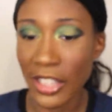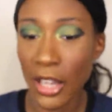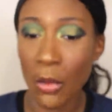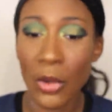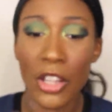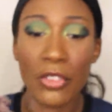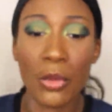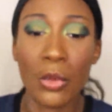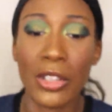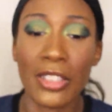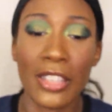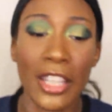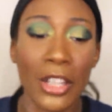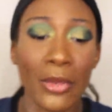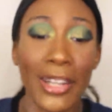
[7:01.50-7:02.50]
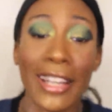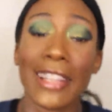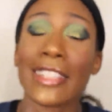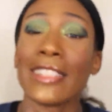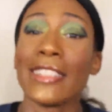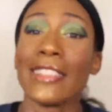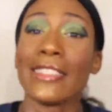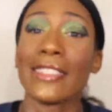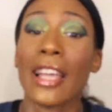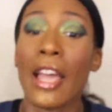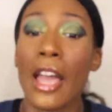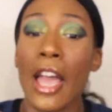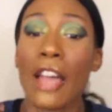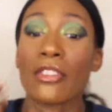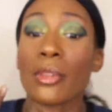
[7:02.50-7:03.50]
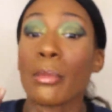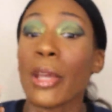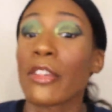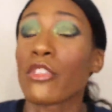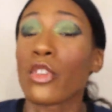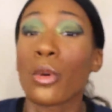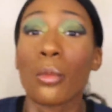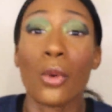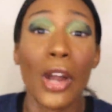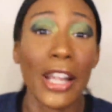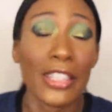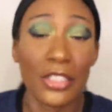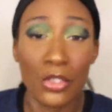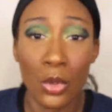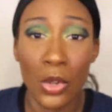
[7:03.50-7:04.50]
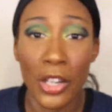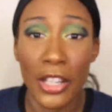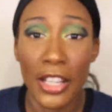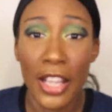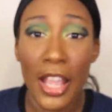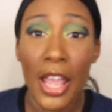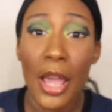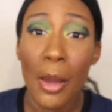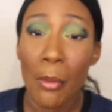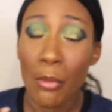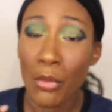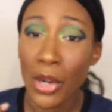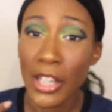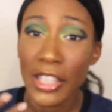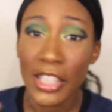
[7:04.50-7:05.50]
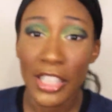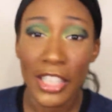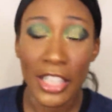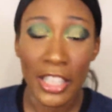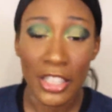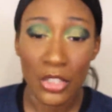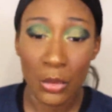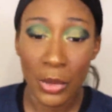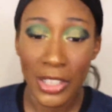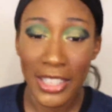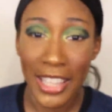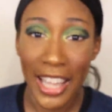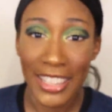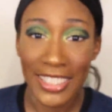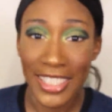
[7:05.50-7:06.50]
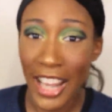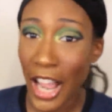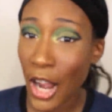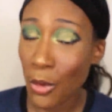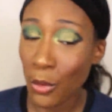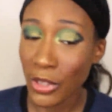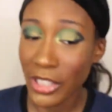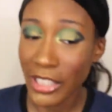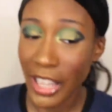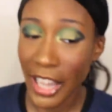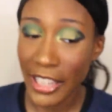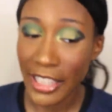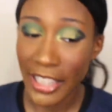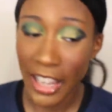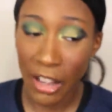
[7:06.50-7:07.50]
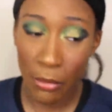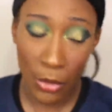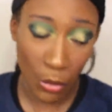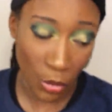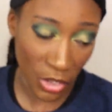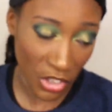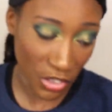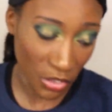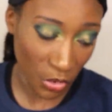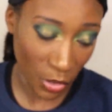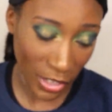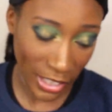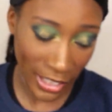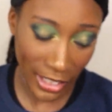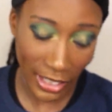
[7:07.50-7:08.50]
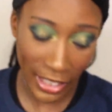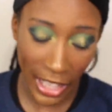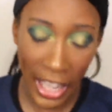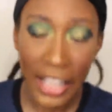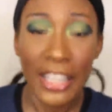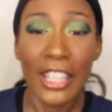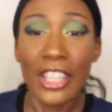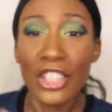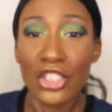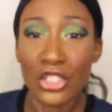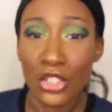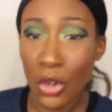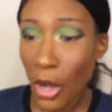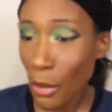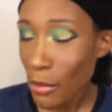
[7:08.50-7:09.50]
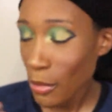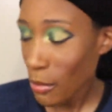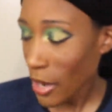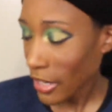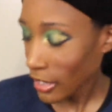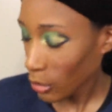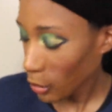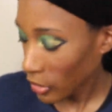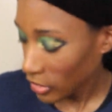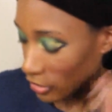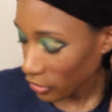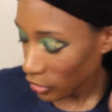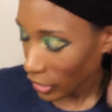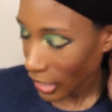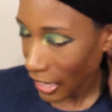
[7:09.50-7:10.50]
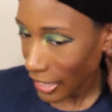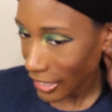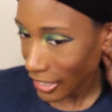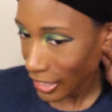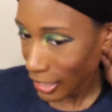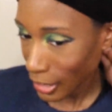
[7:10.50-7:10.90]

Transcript: And that way, if it wasn't that great, I didn't have to pay full price for it. But it's really nice and I really like it. And I've been reaching for it a lot. So I've been mainly reaching for like...